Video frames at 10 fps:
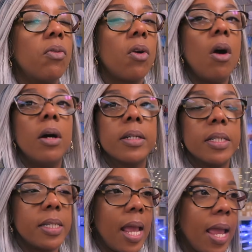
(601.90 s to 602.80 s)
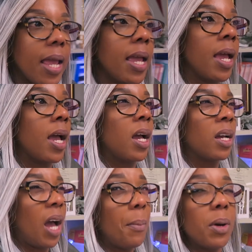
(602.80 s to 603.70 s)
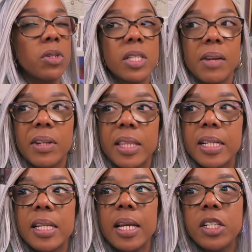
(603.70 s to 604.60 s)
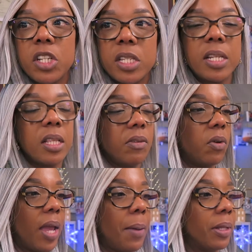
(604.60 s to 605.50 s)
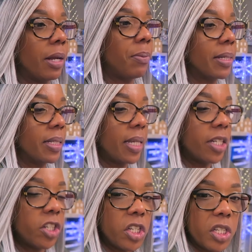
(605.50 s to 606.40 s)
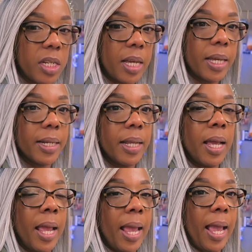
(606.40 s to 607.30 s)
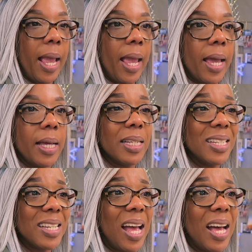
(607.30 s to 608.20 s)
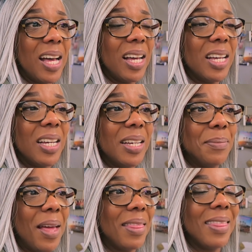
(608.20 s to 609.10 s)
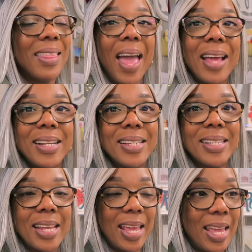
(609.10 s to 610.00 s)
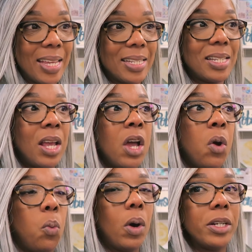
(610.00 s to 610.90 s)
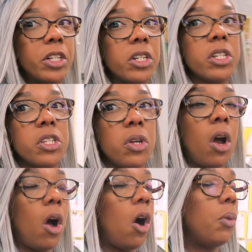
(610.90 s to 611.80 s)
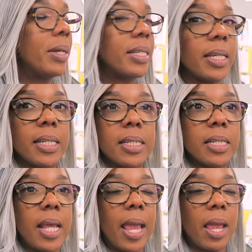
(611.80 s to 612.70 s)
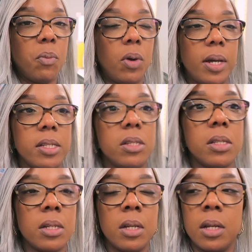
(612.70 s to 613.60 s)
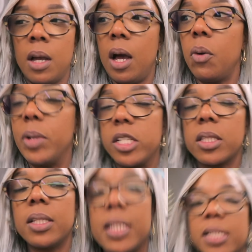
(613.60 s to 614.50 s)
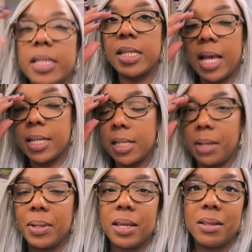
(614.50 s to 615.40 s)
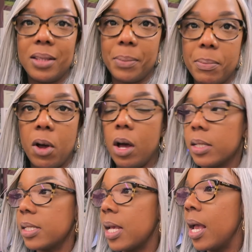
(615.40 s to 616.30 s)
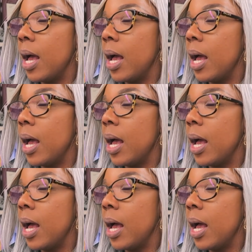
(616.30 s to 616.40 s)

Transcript: overall a good day. Got mostly everything done, just didn't get the vocabulary presentations done. And that is it. Wonders, all we did today was, oh, we took the listening test. Let me pause